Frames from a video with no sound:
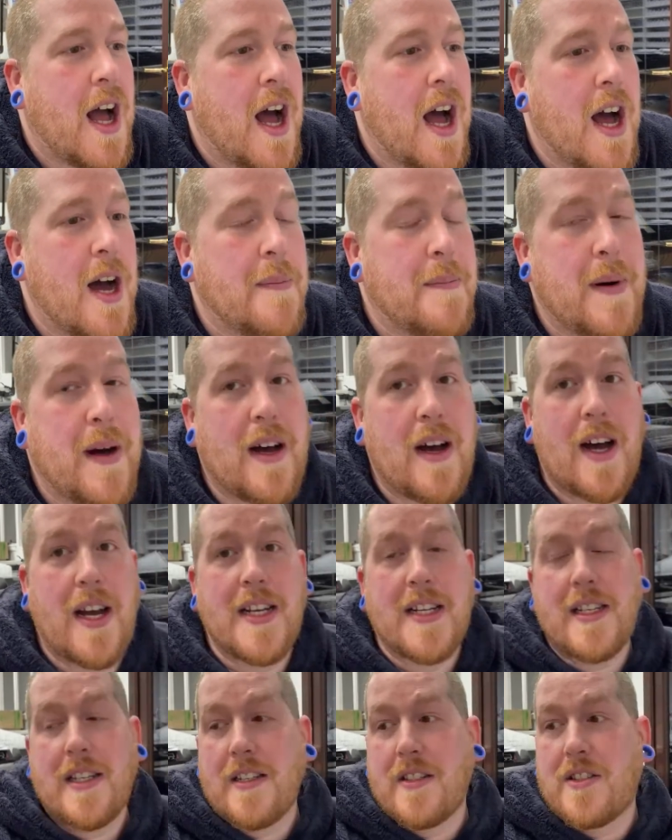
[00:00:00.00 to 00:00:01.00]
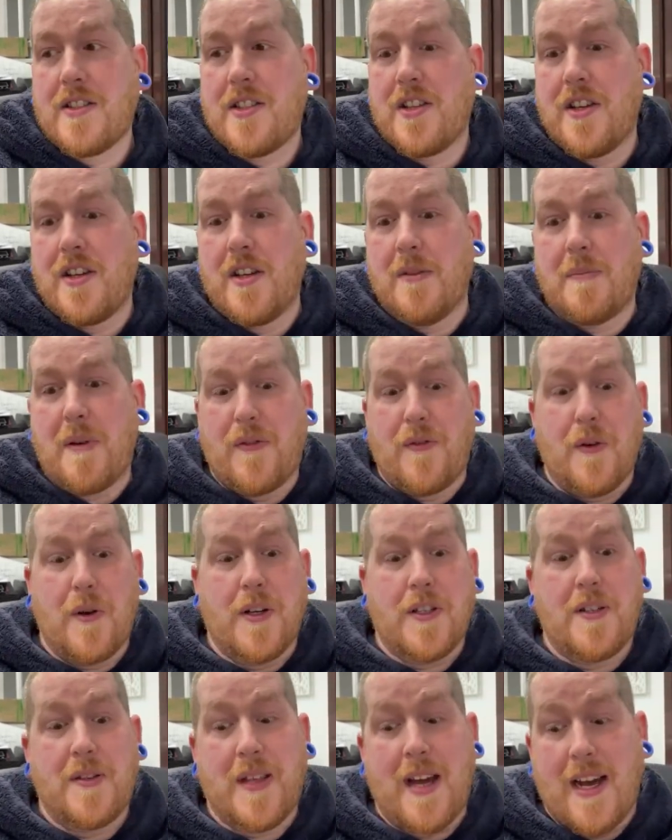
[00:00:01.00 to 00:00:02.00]
Uh, but I need to,
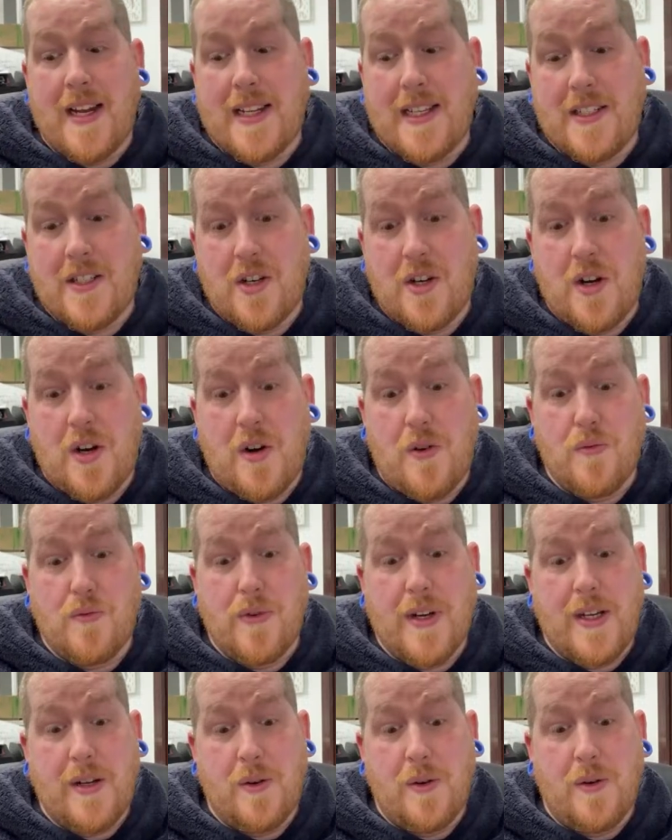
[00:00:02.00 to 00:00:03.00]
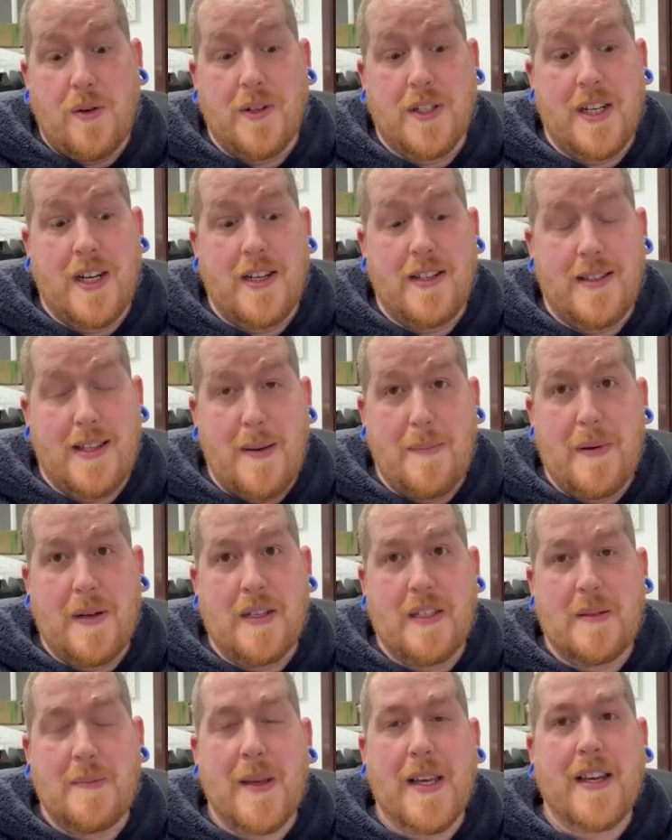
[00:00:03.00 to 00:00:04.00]
before I do that, I need to reorder
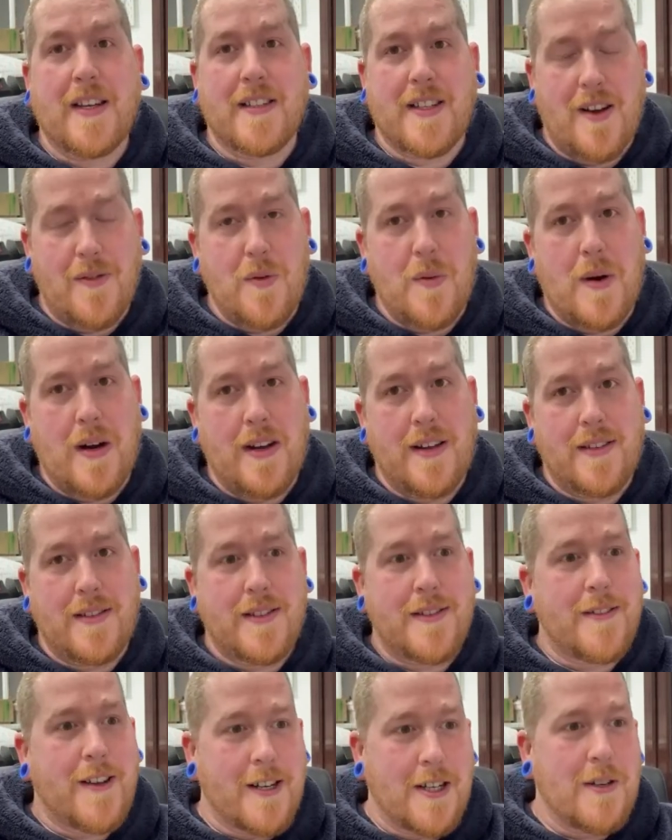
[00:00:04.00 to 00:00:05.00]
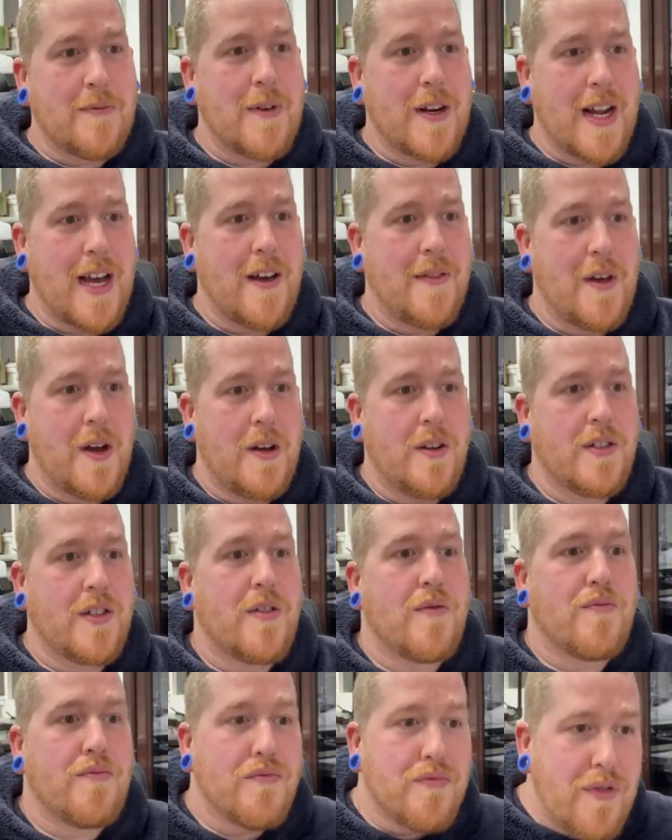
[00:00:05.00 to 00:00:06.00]
zippers because otherwise I'm going to run out of those
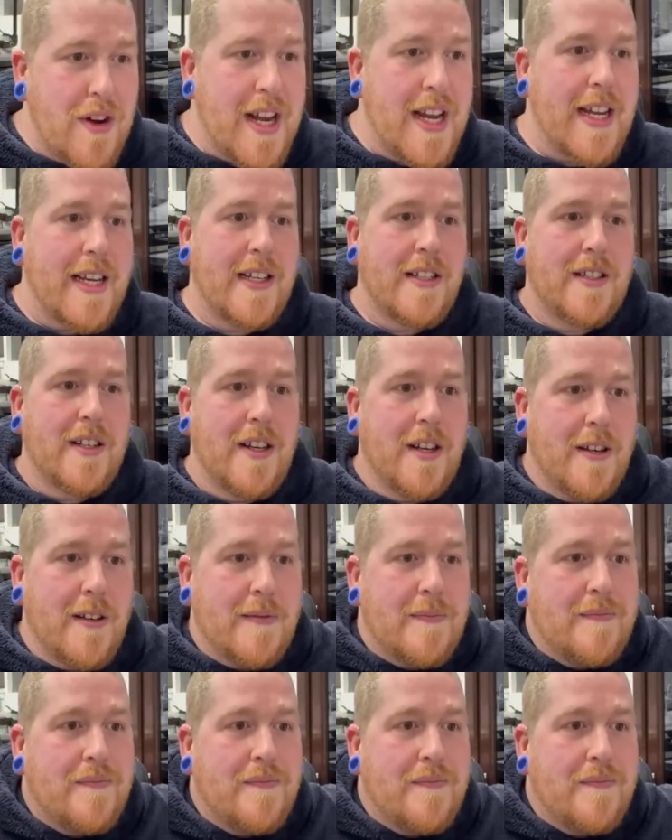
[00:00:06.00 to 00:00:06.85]
really soon.